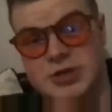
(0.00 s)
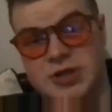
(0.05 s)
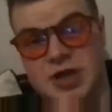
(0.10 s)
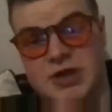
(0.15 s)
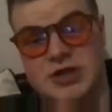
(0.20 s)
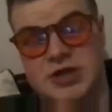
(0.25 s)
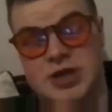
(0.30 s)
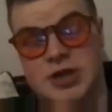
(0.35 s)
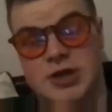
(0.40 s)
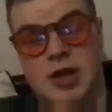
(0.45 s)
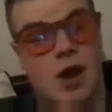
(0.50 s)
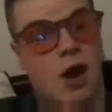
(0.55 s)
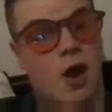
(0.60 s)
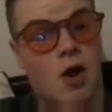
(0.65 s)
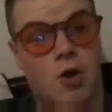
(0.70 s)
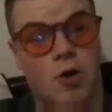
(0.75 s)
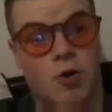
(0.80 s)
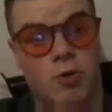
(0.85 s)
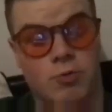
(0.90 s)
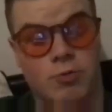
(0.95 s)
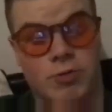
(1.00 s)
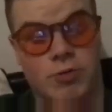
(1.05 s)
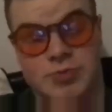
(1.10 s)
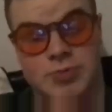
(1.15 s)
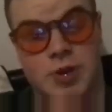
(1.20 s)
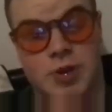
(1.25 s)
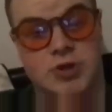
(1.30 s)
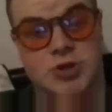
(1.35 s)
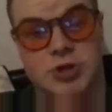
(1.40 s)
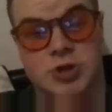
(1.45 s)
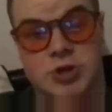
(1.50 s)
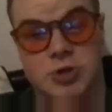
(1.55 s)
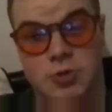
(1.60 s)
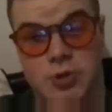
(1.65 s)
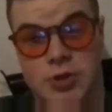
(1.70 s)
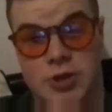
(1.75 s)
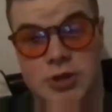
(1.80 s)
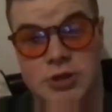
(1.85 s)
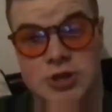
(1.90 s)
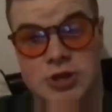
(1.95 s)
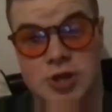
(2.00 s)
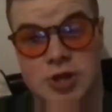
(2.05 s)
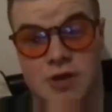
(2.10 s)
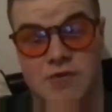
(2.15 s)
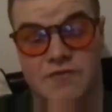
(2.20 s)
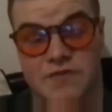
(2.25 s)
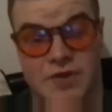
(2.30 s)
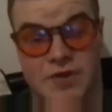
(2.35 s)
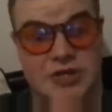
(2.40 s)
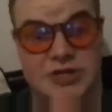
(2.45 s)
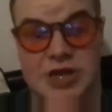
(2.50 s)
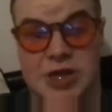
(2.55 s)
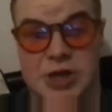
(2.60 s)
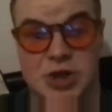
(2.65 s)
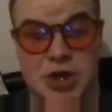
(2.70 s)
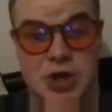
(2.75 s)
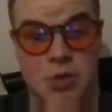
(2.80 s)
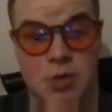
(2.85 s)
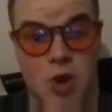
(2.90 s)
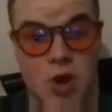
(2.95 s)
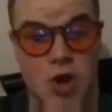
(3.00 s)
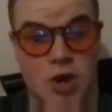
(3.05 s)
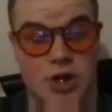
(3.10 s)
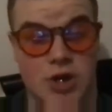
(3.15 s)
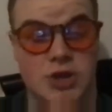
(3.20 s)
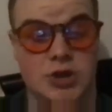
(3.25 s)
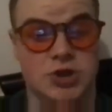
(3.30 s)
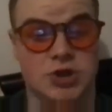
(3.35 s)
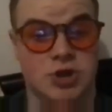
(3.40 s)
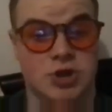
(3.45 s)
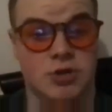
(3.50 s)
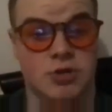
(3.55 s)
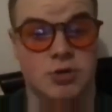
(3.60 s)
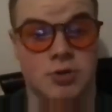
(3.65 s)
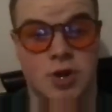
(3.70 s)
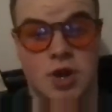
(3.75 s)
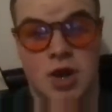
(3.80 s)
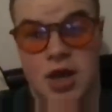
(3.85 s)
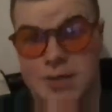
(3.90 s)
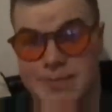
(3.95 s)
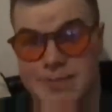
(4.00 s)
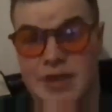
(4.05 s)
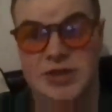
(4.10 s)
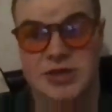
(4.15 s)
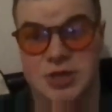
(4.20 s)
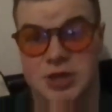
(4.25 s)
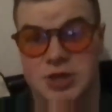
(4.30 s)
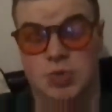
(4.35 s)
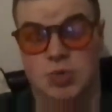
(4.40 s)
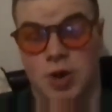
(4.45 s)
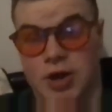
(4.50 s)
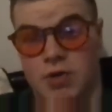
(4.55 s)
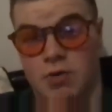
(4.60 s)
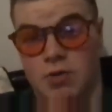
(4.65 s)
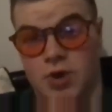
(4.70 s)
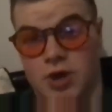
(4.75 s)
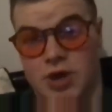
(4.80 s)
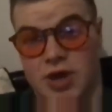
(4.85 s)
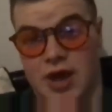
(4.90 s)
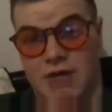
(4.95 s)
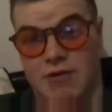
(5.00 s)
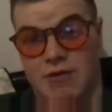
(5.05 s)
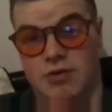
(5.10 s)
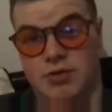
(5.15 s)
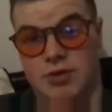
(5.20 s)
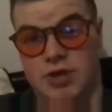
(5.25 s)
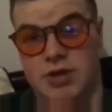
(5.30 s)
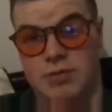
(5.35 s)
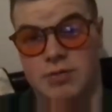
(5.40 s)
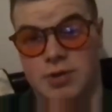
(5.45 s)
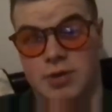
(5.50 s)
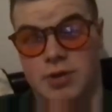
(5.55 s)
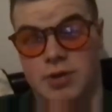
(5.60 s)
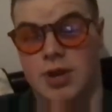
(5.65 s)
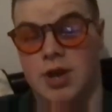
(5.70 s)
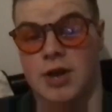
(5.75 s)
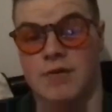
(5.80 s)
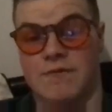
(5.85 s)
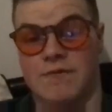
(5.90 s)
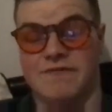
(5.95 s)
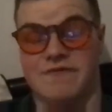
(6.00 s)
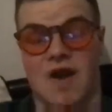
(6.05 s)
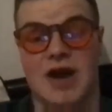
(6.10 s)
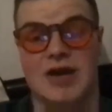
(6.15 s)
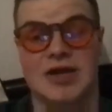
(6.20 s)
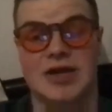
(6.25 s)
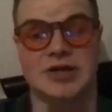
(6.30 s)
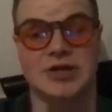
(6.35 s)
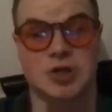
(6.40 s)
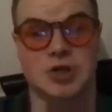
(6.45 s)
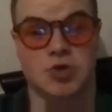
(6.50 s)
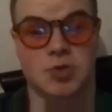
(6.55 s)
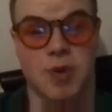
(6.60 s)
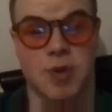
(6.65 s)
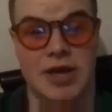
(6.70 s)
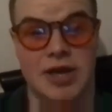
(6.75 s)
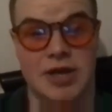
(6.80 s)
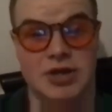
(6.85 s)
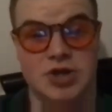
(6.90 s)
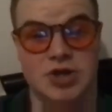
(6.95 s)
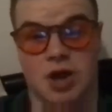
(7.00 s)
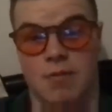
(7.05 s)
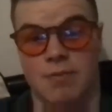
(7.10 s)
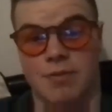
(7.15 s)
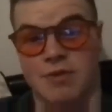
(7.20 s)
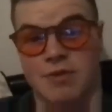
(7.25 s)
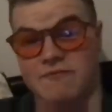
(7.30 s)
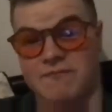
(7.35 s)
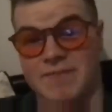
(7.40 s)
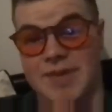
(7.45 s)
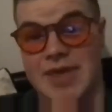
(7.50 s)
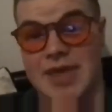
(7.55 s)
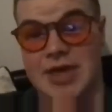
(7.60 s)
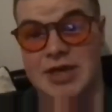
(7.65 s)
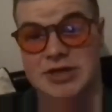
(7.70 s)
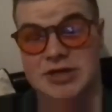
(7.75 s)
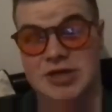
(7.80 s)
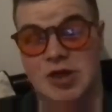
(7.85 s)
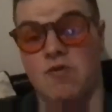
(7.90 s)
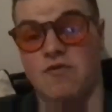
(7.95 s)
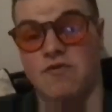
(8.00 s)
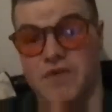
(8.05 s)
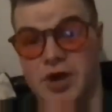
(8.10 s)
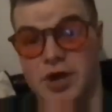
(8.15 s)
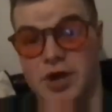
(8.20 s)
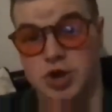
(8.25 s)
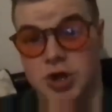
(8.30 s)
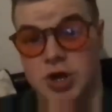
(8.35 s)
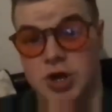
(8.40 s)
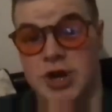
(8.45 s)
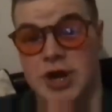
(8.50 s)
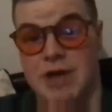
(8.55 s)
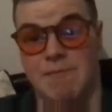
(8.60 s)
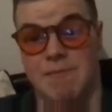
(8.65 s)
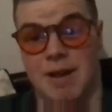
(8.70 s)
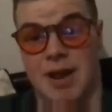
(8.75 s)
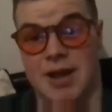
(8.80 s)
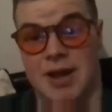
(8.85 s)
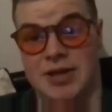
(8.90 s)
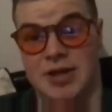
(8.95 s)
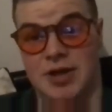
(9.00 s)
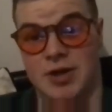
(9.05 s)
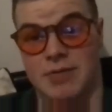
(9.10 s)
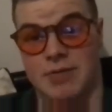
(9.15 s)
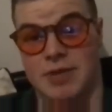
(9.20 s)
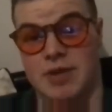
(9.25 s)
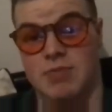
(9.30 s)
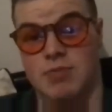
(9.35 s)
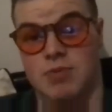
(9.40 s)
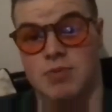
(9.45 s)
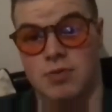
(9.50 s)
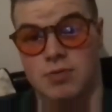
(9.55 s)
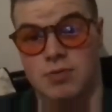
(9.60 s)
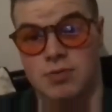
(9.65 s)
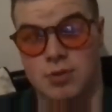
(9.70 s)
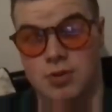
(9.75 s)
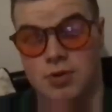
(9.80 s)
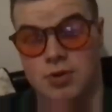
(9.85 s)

they're seeing like, oh, this person's doing this stuff and it's actually working. So it makes sense why they want to carry on, keep doing it. Like Frank is a great example of being selfish and impacting other people.